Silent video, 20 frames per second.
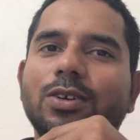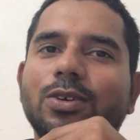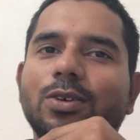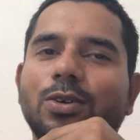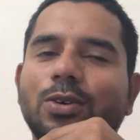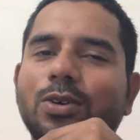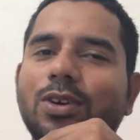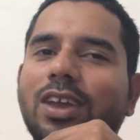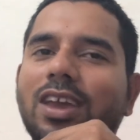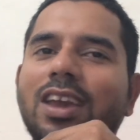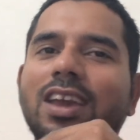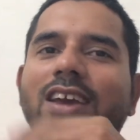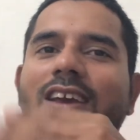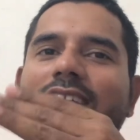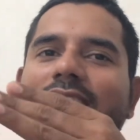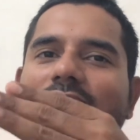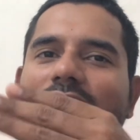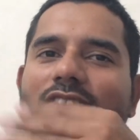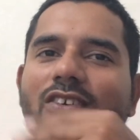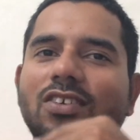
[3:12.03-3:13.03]
Okay,
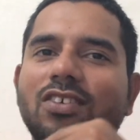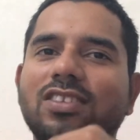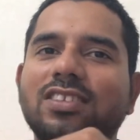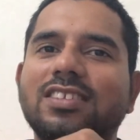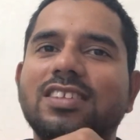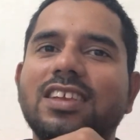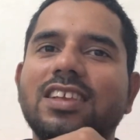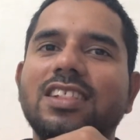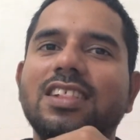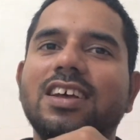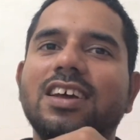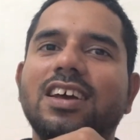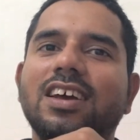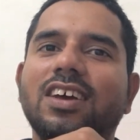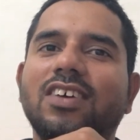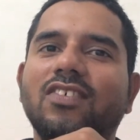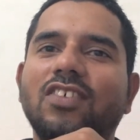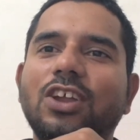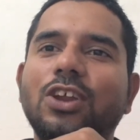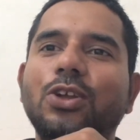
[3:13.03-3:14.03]
we will see the
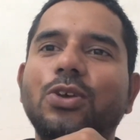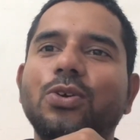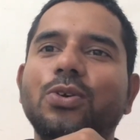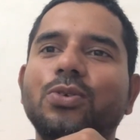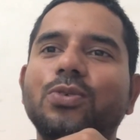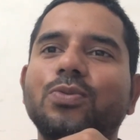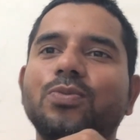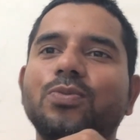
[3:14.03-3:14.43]
video.